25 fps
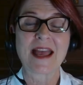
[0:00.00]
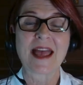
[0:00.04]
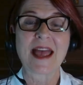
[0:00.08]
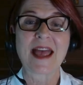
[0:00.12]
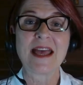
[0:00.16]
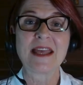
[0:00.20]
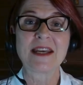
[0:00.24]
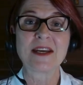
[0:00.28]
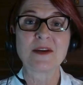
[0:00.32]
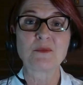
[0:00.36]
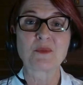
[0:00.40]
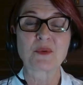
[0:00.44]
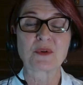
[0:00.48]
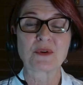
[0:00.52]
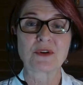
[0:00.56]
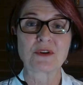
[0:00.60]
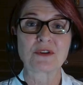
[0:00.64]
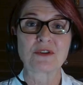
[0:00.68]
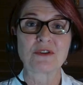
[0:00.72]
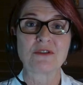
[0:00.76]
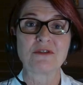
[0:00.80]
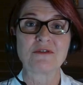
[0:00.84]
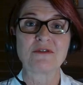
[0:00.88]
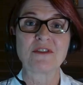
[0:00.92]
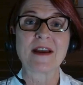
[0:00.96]
and
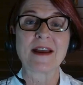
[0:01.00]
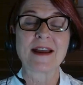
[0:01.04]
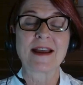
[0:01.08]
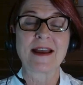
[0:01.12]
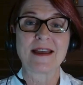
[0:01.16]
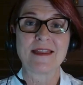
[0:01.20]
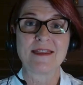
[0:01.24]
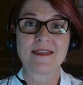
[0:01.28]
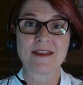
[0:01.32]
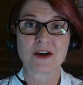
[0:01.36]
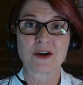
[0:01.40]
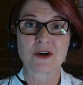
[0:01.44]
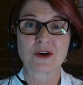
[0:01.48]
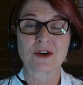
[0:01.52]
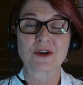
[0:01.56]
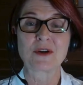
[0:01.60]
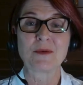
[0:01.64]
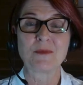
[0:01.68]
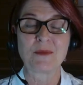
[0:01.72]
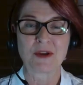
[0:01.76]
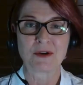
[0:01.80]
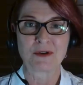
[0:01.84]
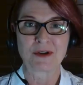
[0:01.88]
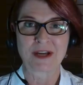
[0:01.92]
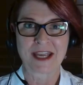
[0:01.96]
improve their
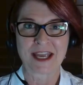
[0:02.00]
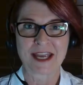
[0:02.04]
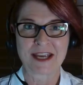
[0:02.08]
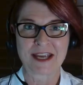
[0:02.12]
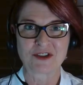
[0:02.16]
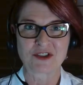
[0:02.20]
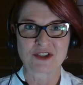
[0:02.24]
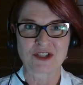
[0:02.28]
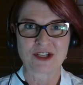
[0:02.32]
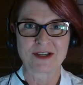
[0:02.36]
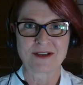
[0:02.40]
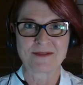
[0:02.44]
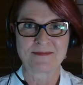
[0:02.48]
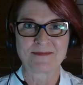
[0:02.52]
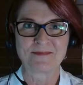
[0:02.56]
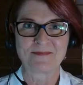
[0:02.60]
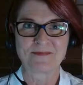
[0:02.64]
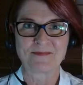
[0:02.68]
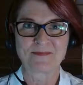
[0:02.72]
communication.